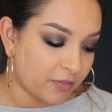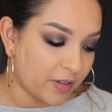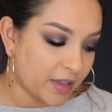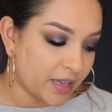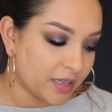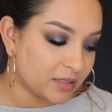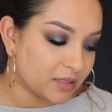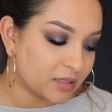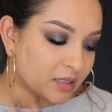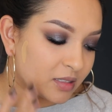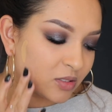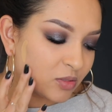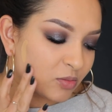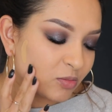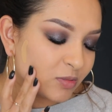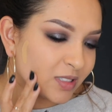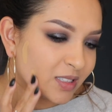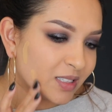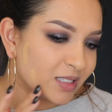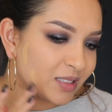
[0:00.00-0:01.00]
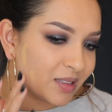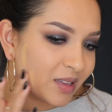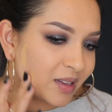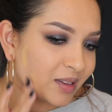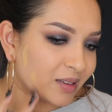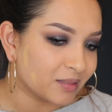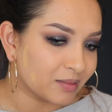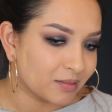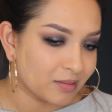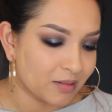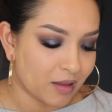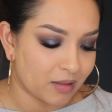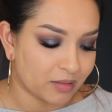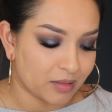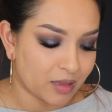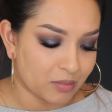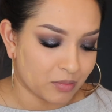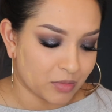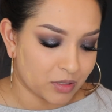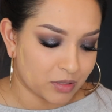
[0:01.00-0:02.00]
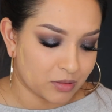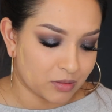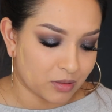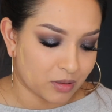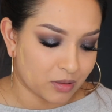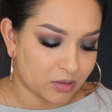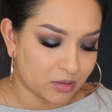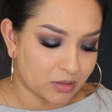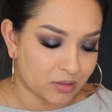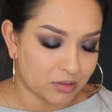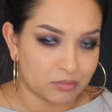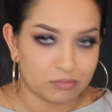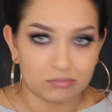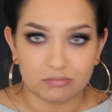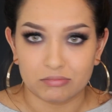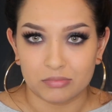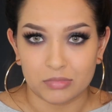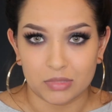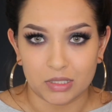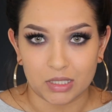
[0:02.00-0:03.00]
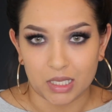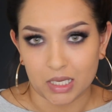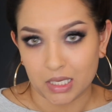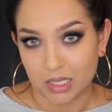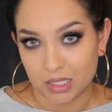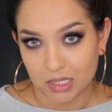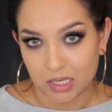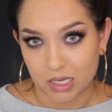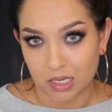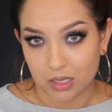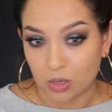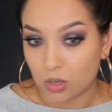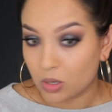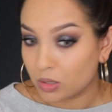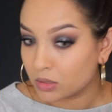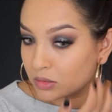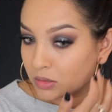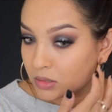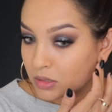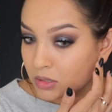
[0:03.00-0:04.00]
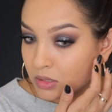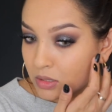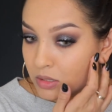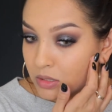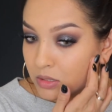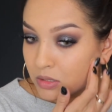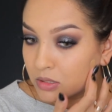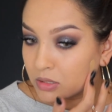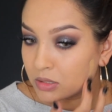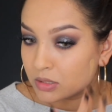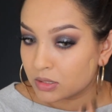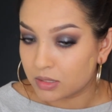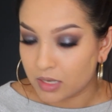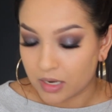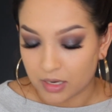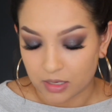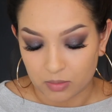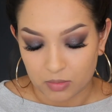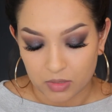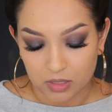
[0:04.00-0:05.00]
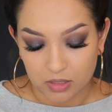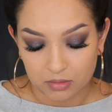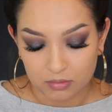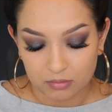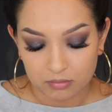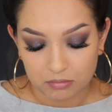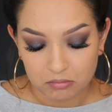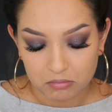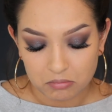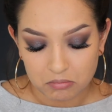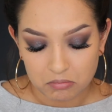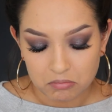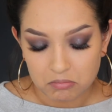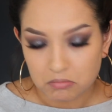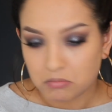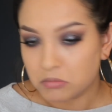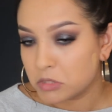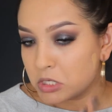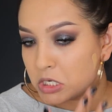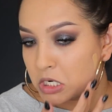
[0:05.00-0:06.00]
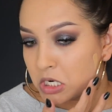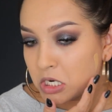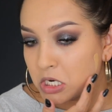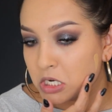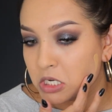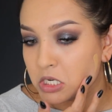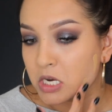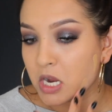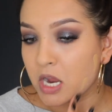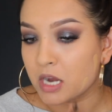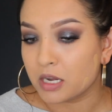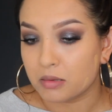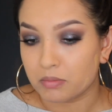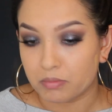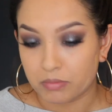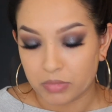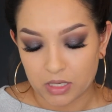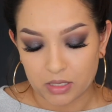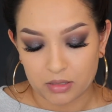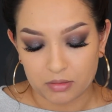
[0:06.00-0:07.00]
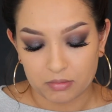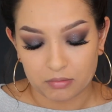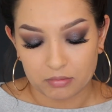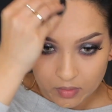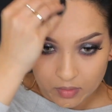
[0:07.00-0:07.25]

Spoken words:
face. It's really like not that much darker, like at all. Just a tiny bit. Tiny bit.